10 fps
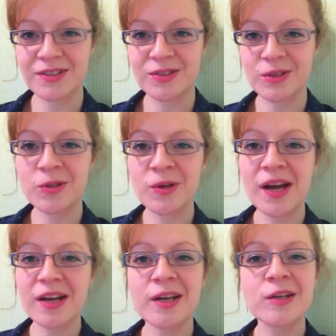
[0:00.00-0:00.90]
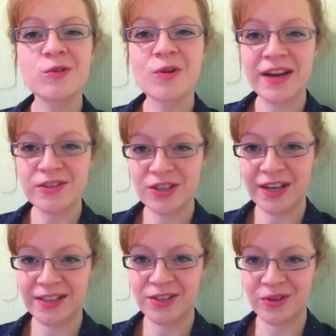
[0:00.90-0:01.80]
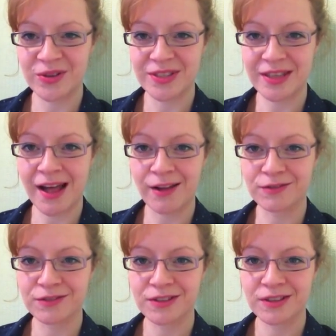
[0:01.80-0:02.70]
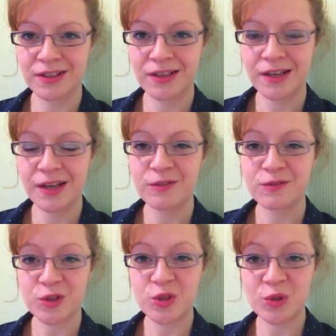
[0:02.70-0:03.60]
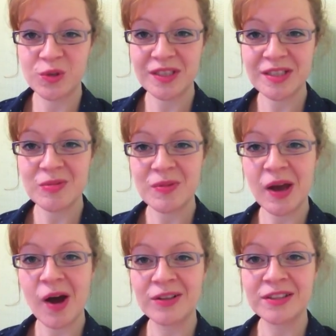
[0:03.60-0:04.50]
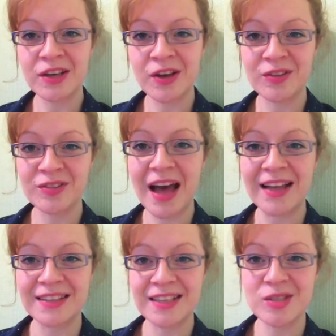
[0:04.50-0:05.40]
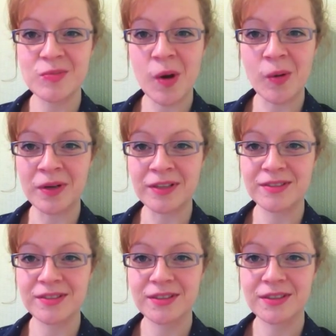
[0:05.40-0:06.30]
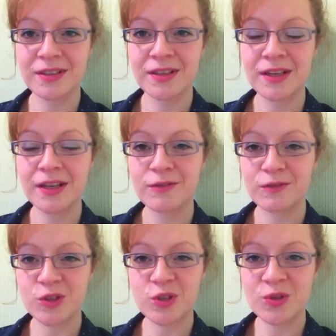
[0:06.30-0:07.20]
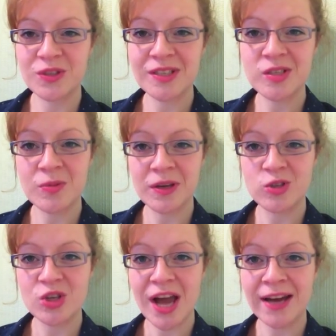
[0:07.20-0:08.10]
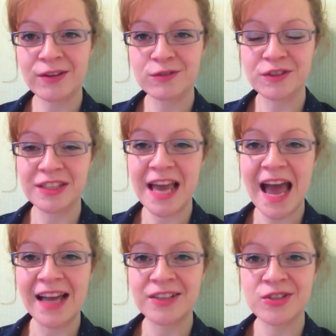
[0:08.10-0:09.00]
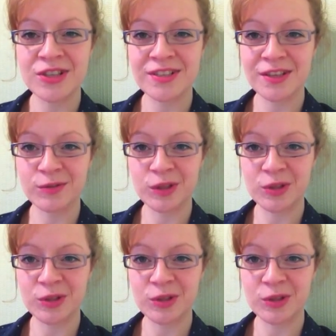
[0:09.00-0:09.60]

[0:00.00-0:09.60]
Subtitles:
to congratulate yourself for choosing to be on the earth at this moment. For choosing to be a channel for the energies of the